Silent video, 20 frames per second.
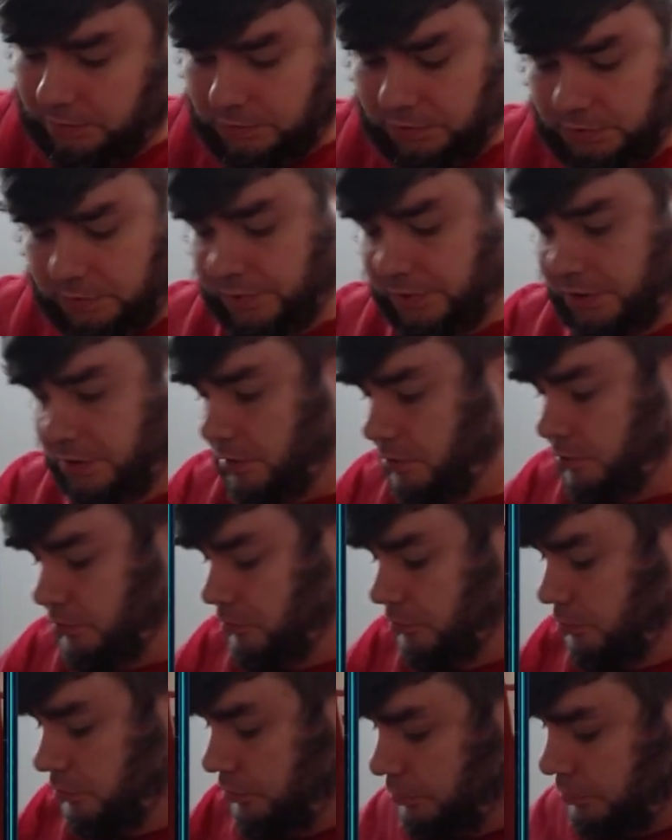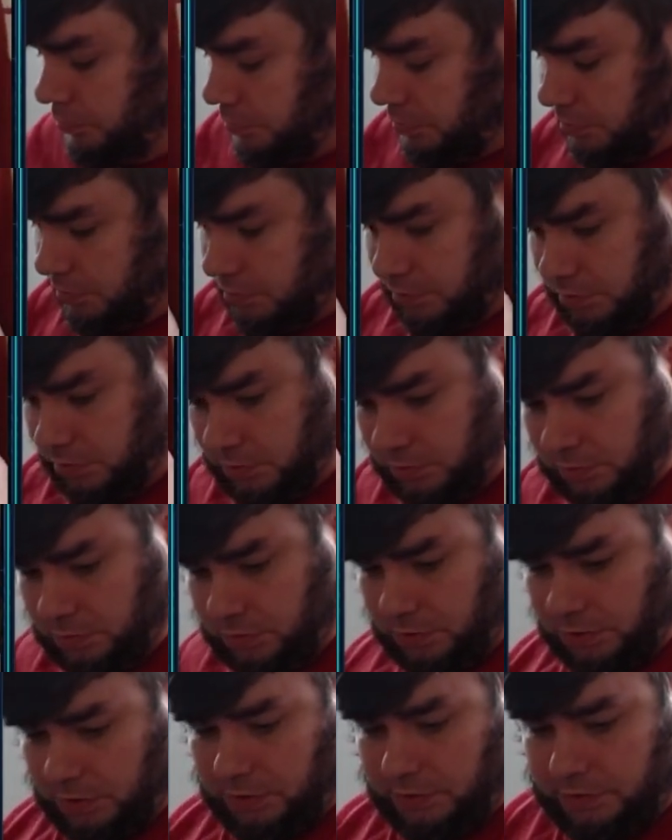Play a Cruise.
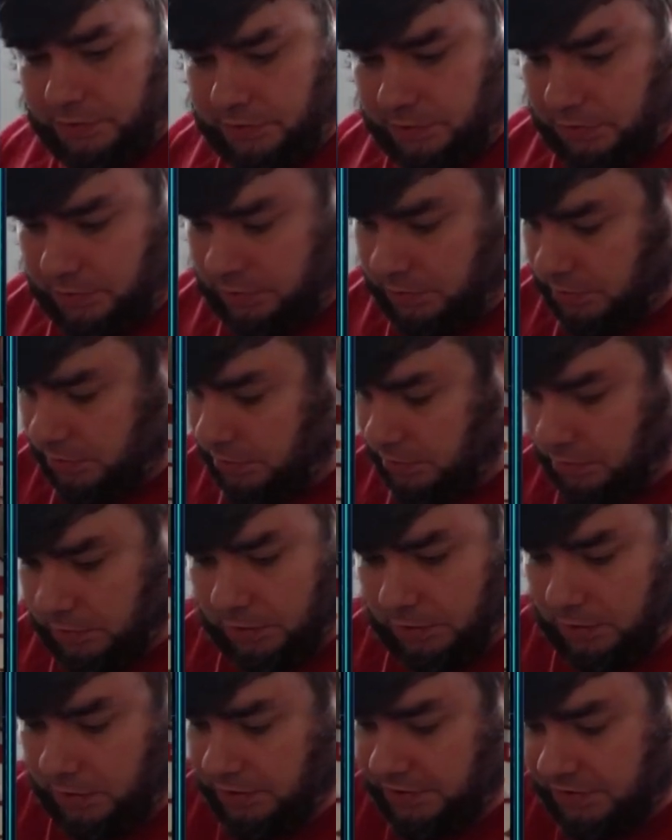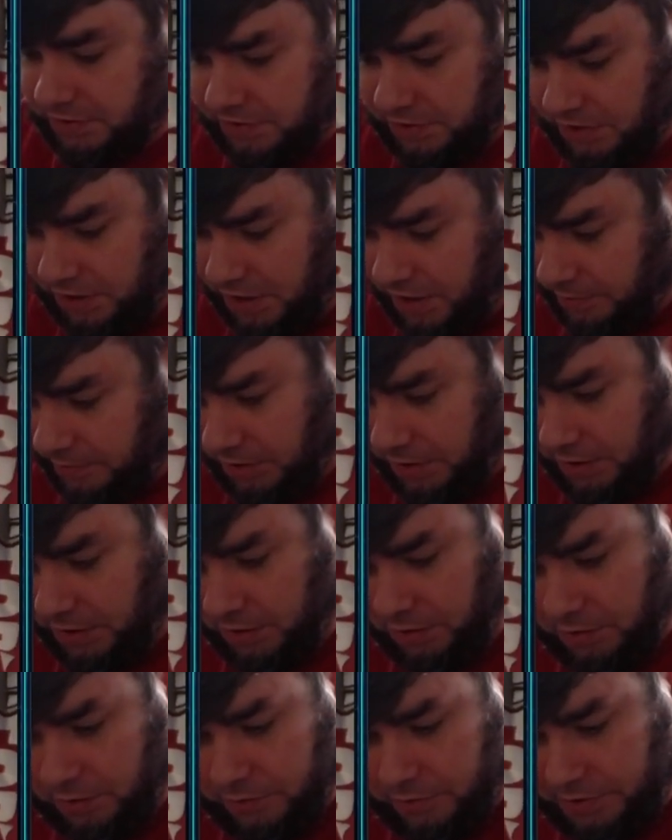Gets. This is the deck, man. I
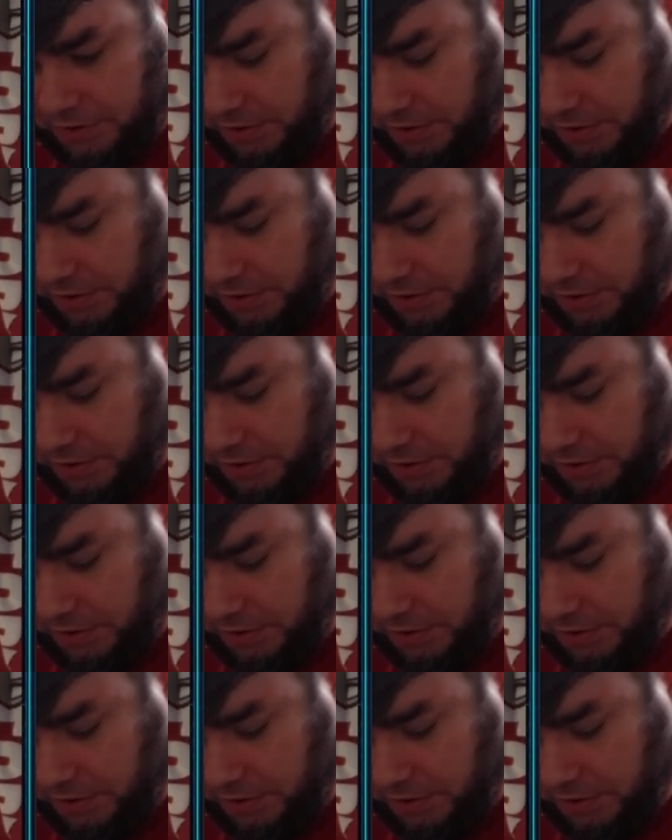don't know what to